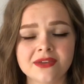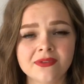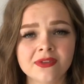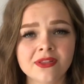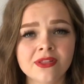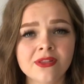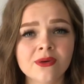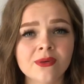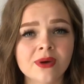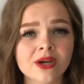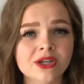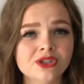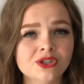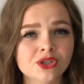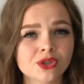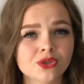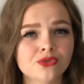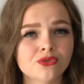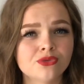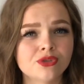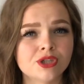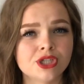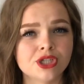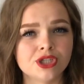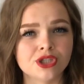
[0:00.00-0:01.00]
though I don't
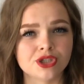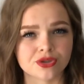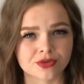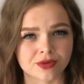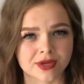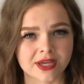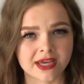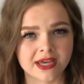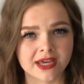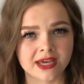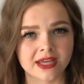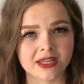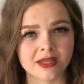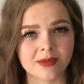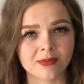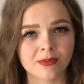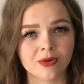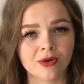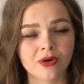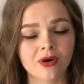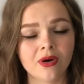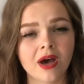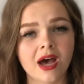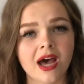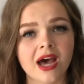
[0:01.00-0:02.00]
really drink
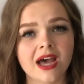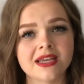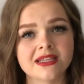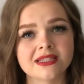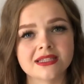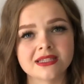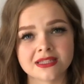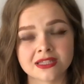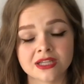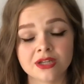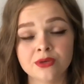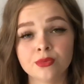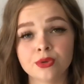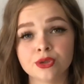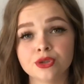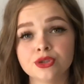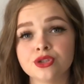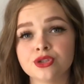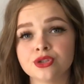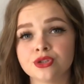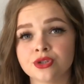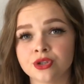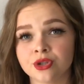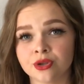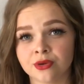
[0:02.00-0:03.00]
anymore, I still
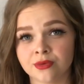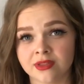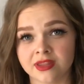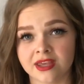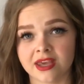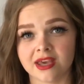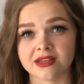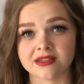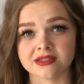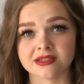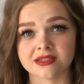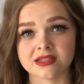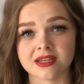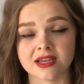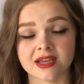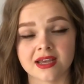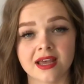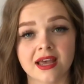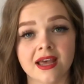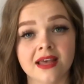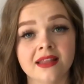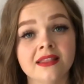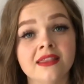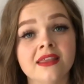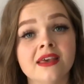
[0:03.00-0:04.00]
wanted to know the answer.
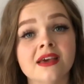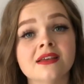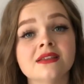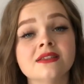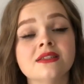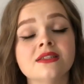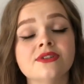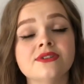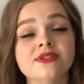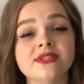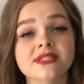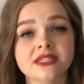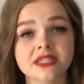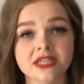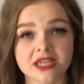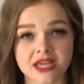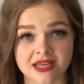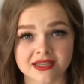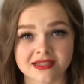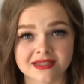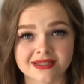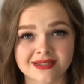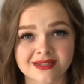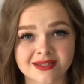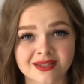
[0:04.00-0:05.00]
And the answer is
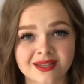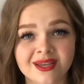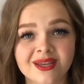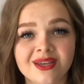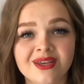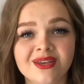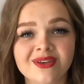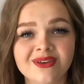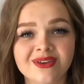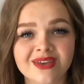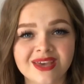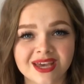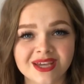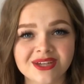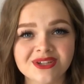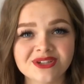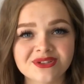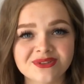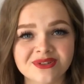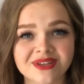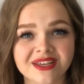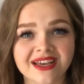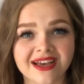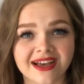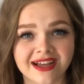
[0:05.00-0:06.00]
yes, you can
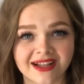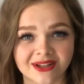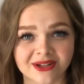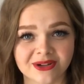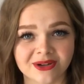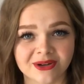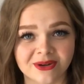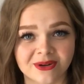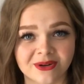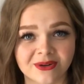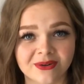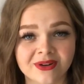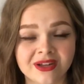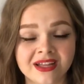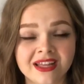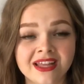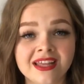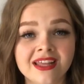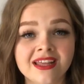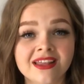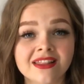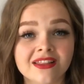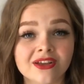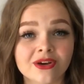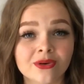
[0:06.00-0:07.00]
drink alcohol.
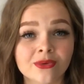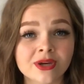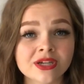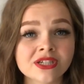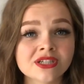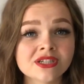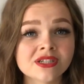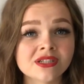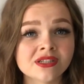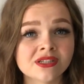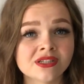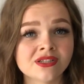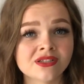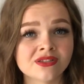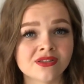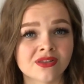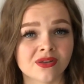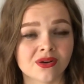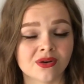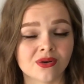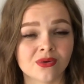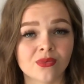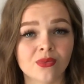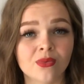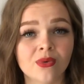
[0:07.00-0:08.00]
The question is
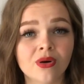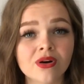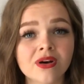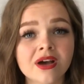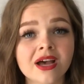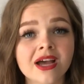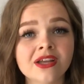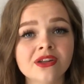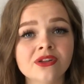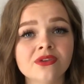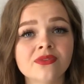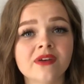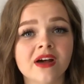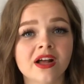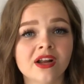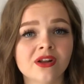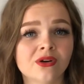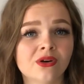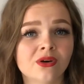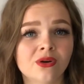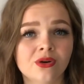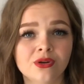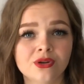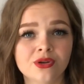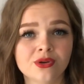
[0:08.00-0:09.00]
though, what kind of
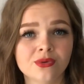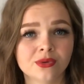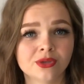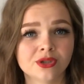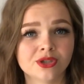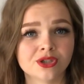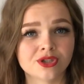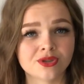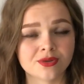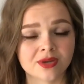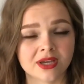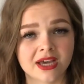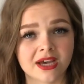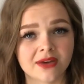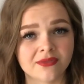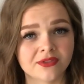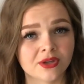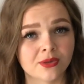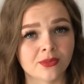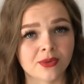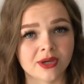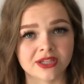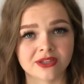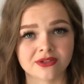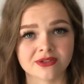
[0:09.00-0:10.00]
alcohol you want to drink after
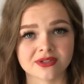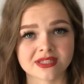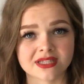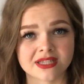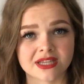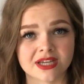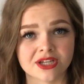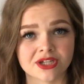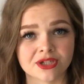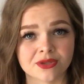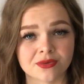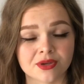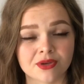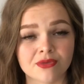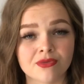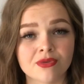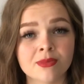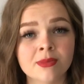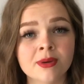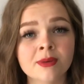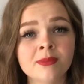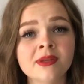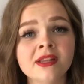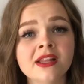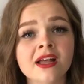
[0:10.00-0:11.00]
weight loss surgery?
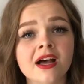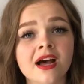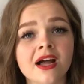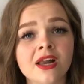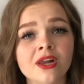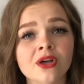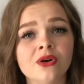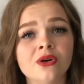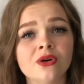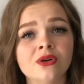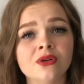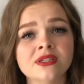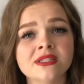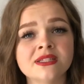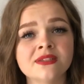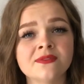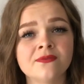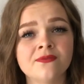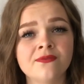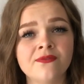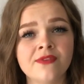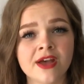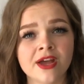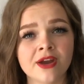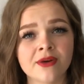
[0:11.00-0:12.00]
Remember that alcohol is
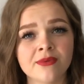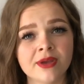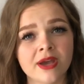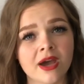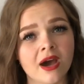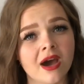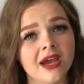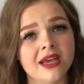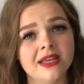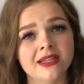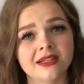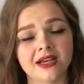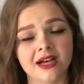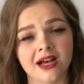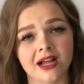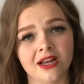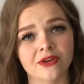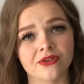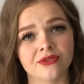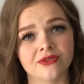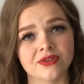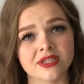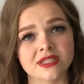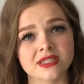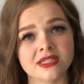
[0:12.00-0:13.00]
very high in
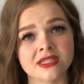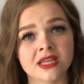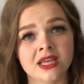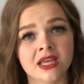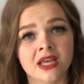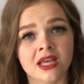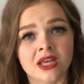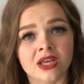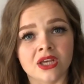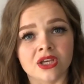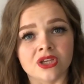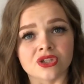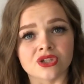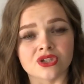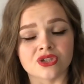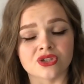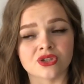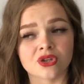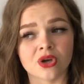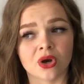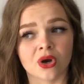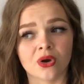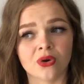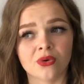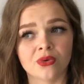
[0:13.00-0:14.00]
calories.
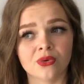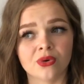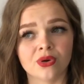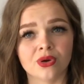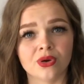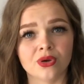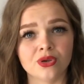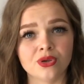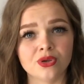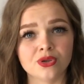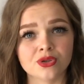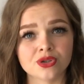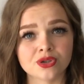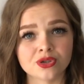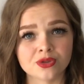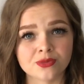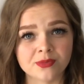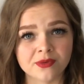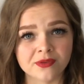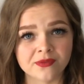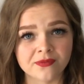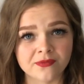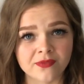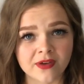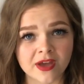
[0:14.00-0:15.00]
So you should
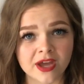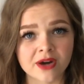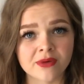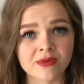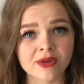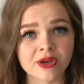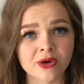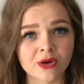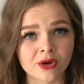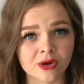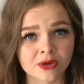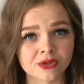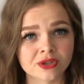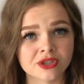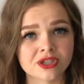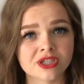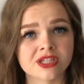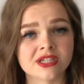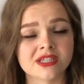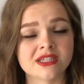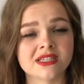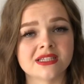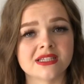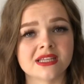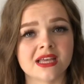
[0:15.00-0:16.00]
be very
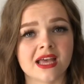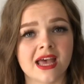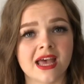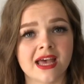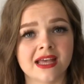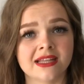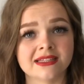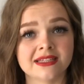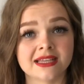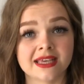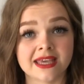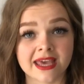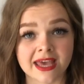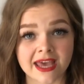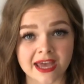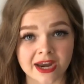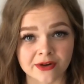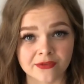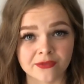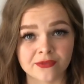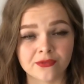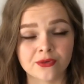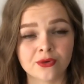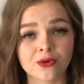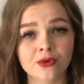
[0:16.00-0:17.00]
conscious and
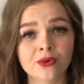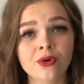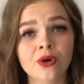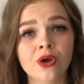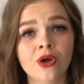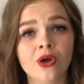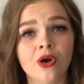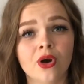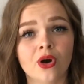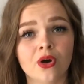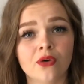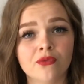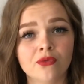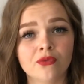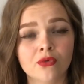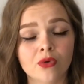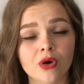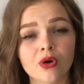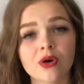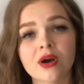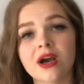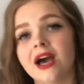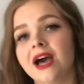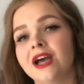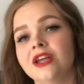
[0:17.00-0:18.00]
careful of
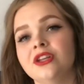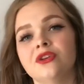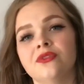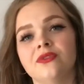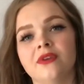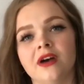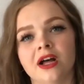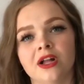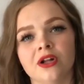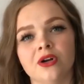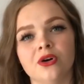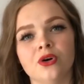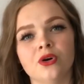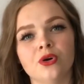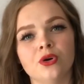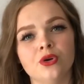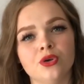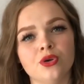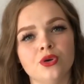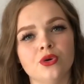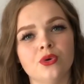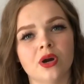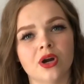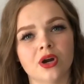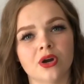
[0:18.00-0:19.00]
what kind of alcohol
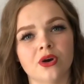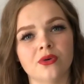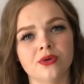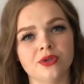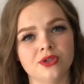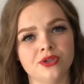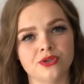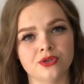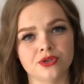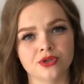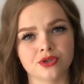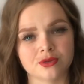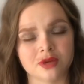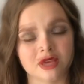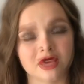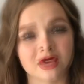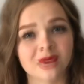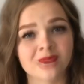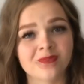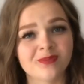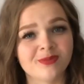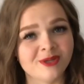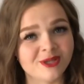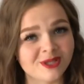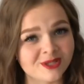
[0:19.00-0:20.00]
you are going to drink. So
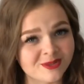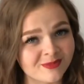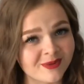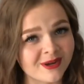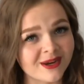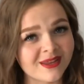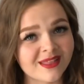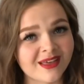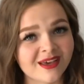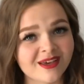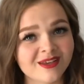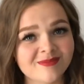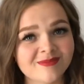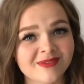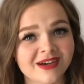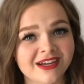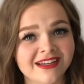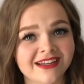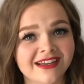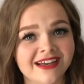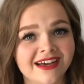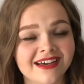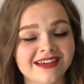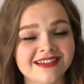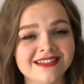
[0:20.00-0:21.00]
please bear that in mind,
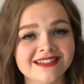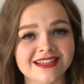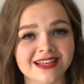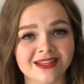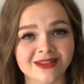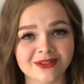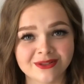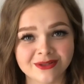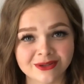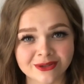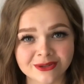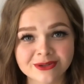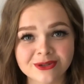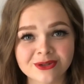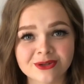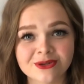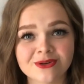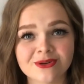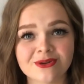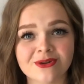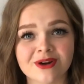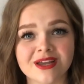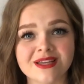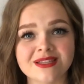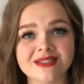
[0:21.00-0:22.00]
guys, and don't go
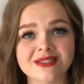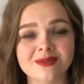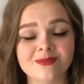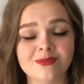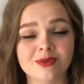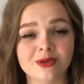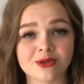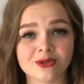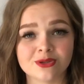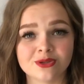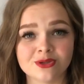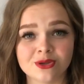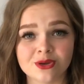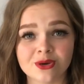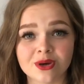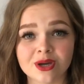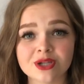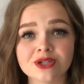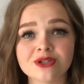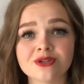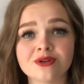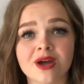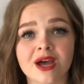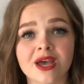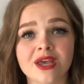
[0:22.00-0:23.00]
crazy because you are
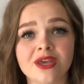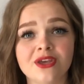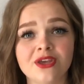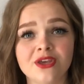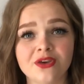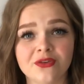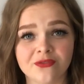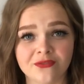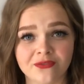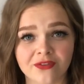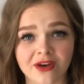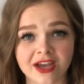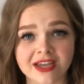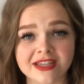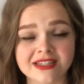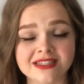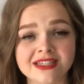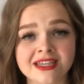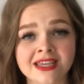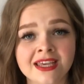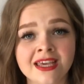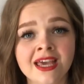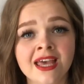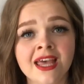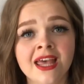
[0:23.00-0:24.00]
trying, you're
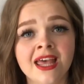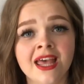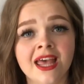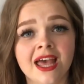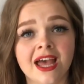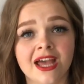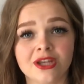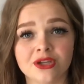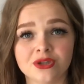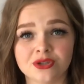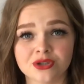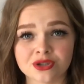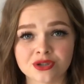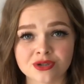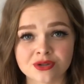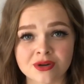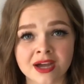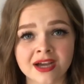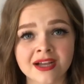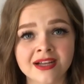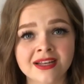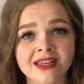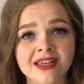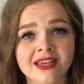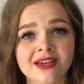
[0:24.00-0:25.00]
fighting and you're
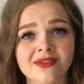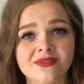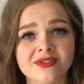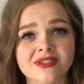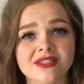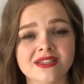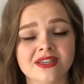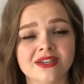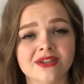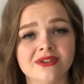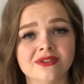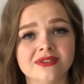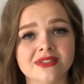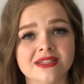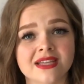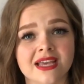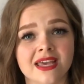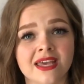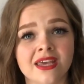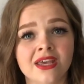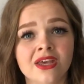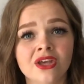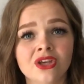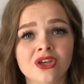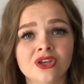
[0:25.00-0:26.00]
struggling every single
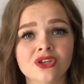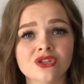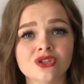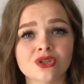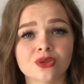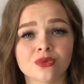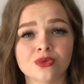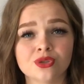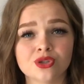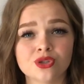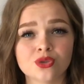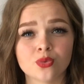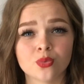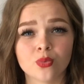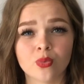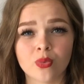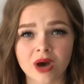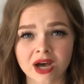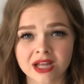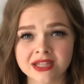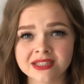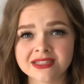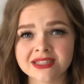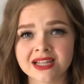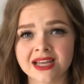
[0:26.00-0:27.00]
day. So this
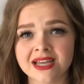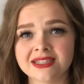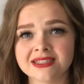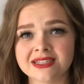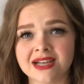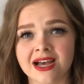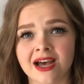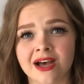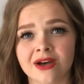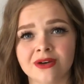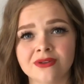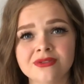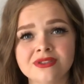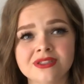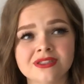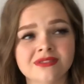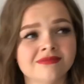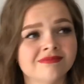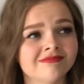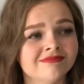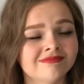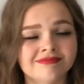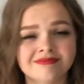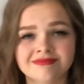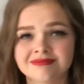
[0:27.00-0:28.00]
one night out,
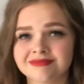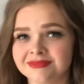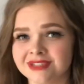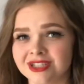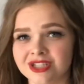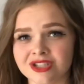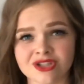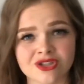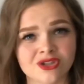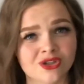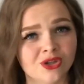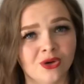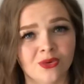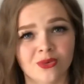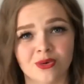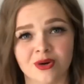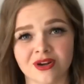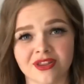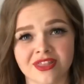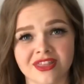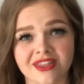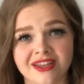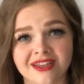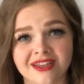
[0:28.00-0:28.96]
it's not worth it.